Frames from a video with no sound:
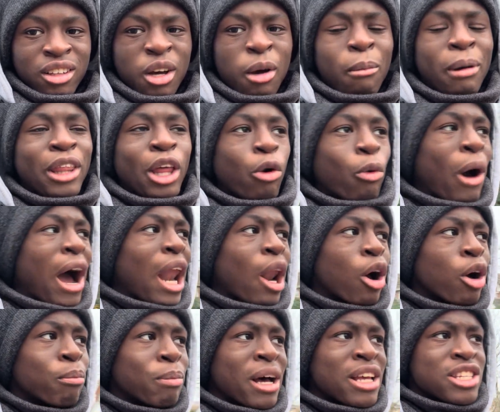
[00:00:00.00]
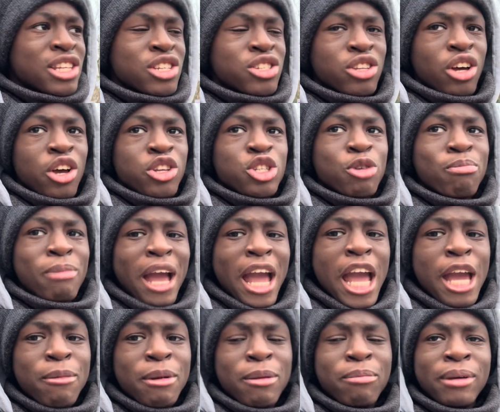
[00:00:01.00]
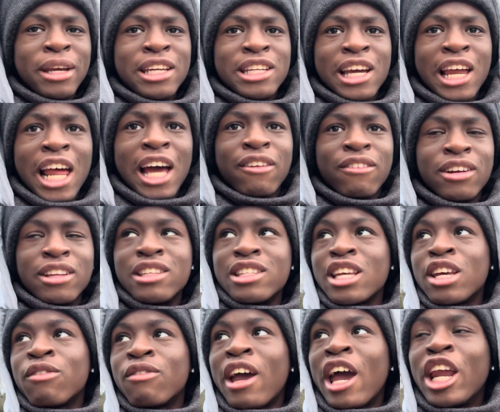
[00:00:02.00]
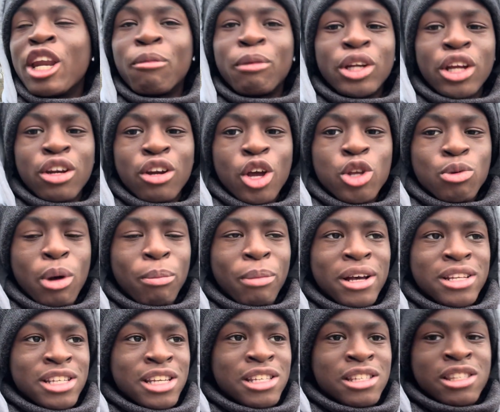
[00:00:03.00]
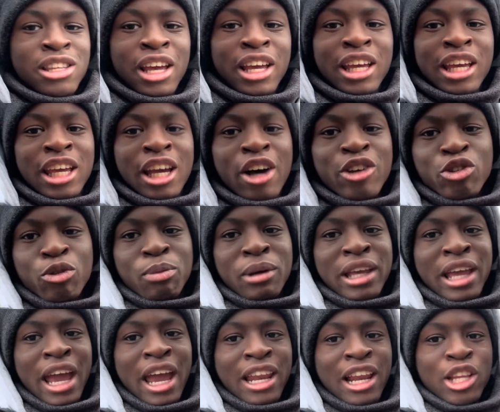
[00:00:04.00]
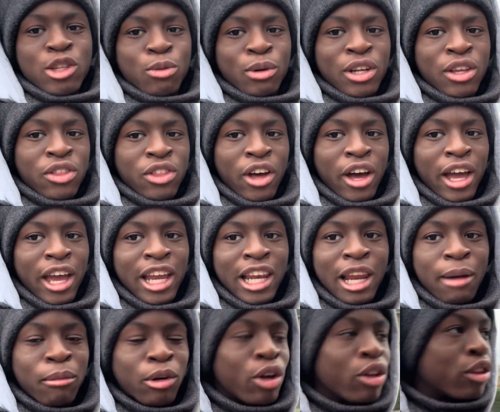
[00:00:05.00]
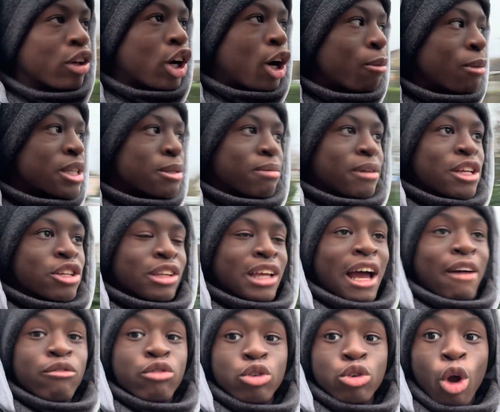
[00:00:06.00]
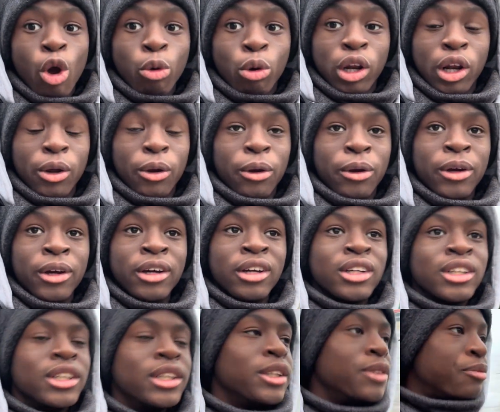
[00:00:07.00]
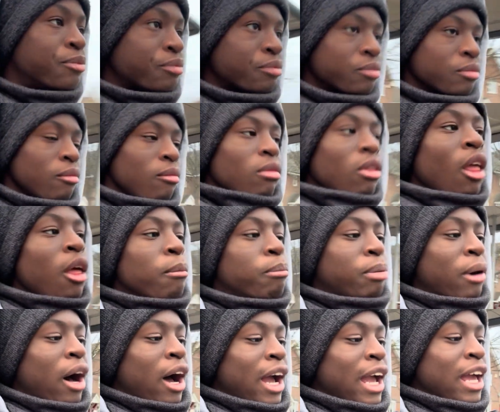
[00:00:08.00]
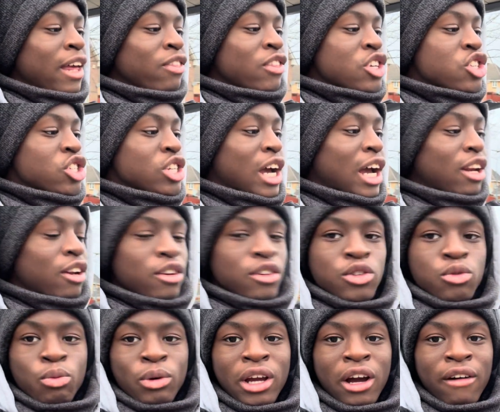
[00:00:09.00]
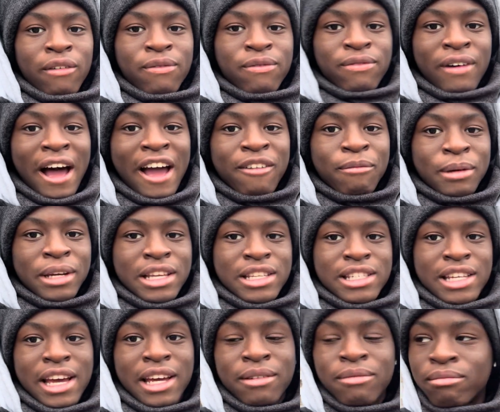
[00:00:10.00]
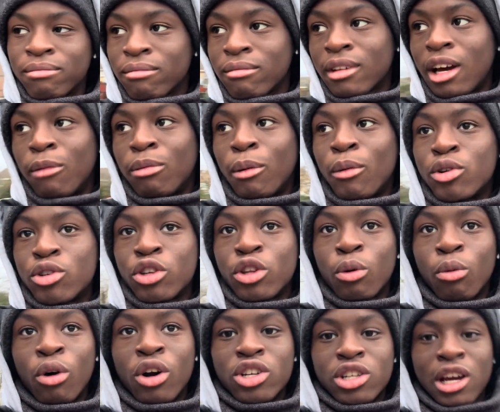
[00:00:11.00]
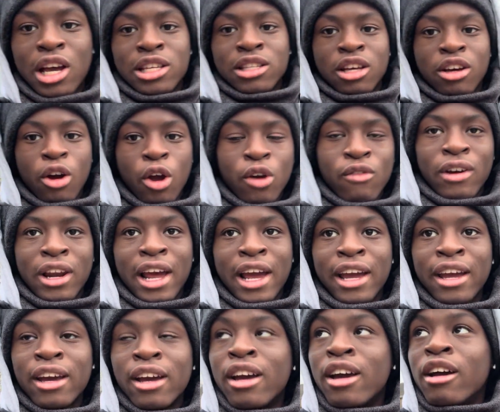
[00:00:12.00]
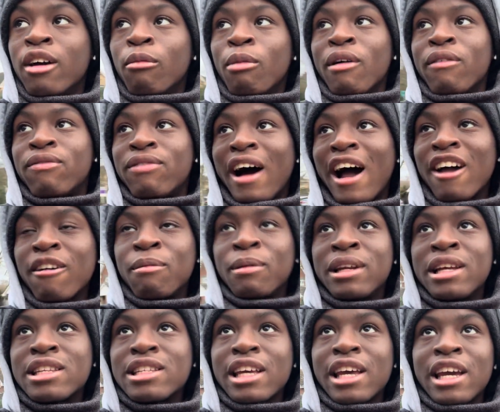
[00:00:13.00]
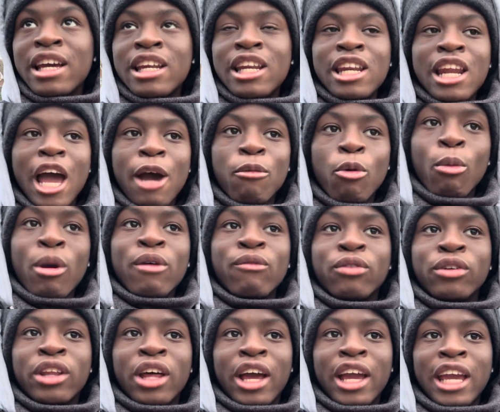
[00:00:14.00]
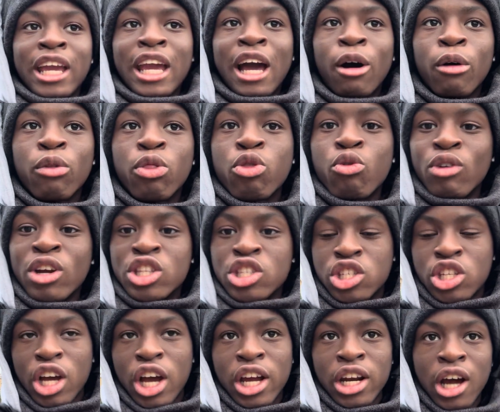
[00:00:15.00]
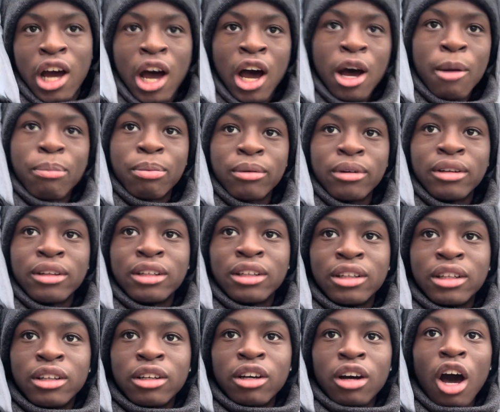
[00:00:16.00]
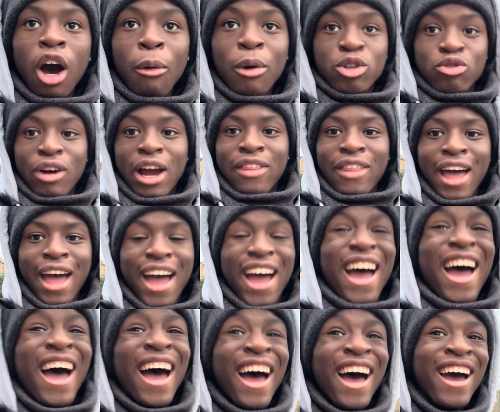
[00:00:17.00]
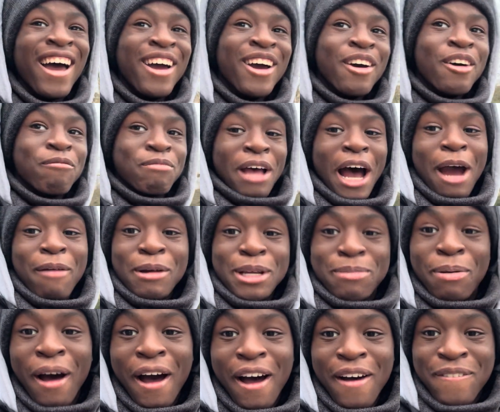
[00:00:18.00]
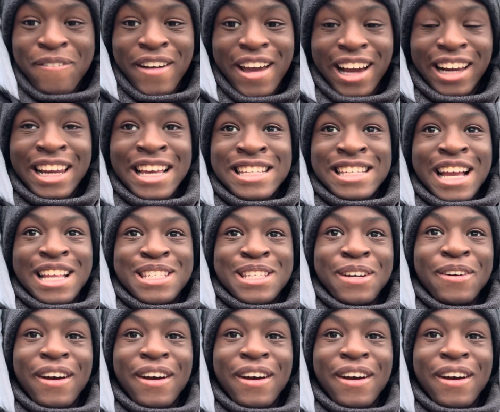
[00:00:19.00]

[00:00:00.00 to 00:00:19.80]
But they're quite long buses though, so maybe BD11s. If anybody knows what buses the ERs will be getting at 2030, let me know in the comments please, because I have no clue. But in this challenge, we are 5 minutes in. I'll probably show the watch as an overlay. We're 5 minutes in and we're waiting for the EL3 to turn up. Oh, it's right there. Timing's perfect. Let's get to